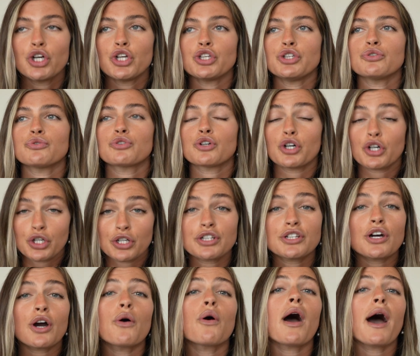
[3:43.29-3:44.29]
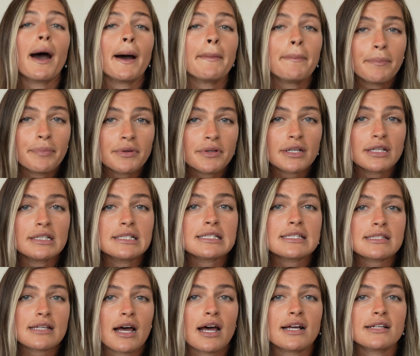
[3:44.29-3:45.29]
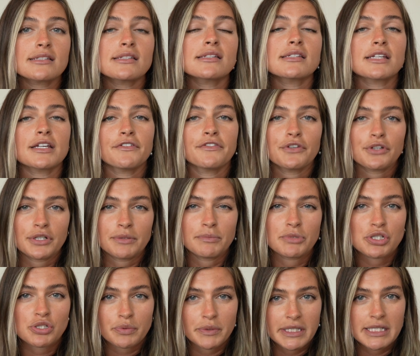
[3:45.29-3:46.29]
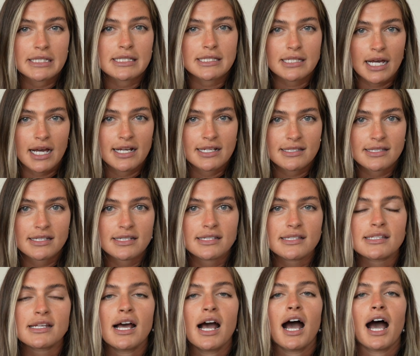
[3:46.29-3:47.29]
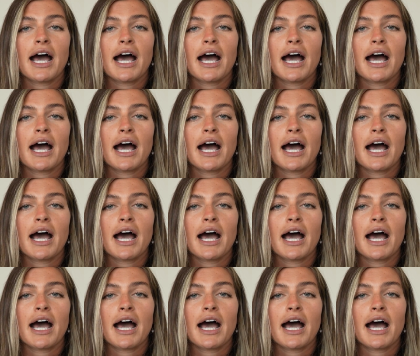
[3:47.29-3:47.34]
You could go up in sizes if you're in between sizes.